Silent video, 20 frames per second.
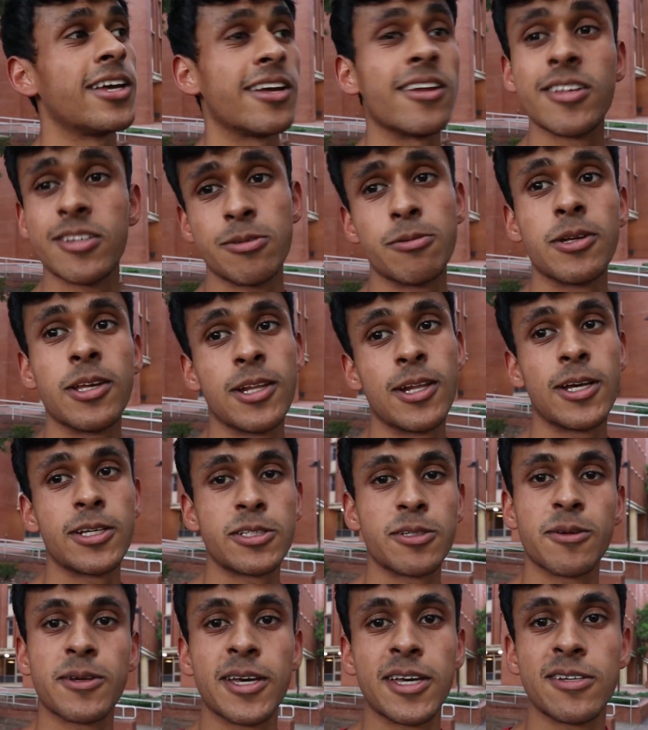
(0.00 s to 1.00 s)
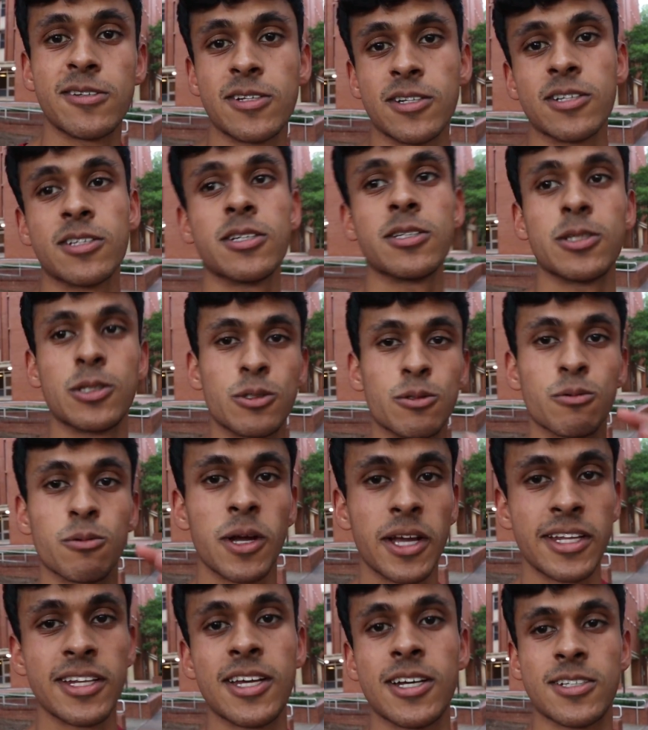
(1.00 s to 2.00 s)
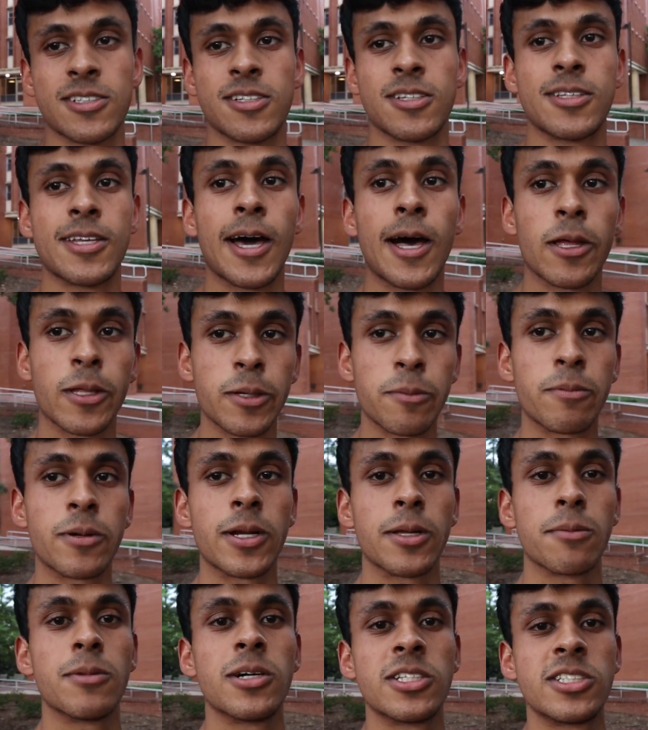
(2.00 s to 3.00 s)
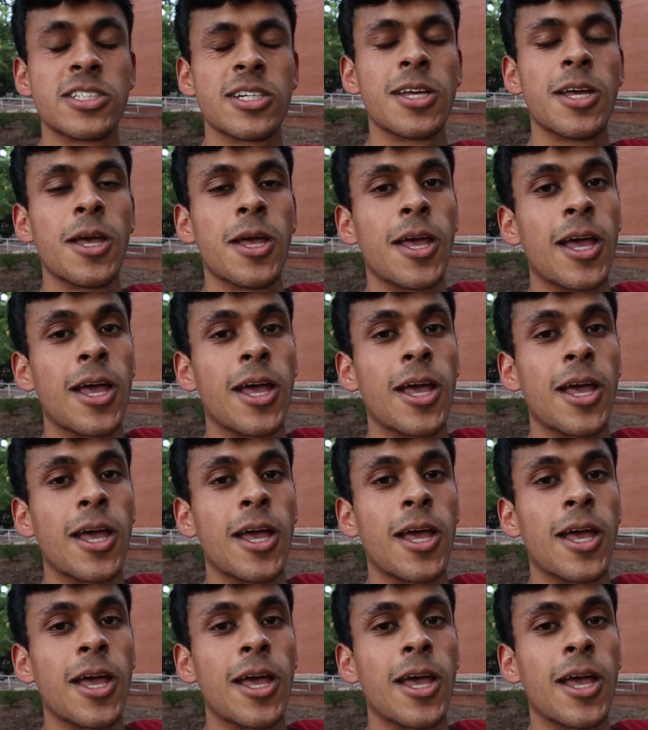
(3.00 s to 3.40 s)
It is a really nice location because it's right next to Talley pretty much.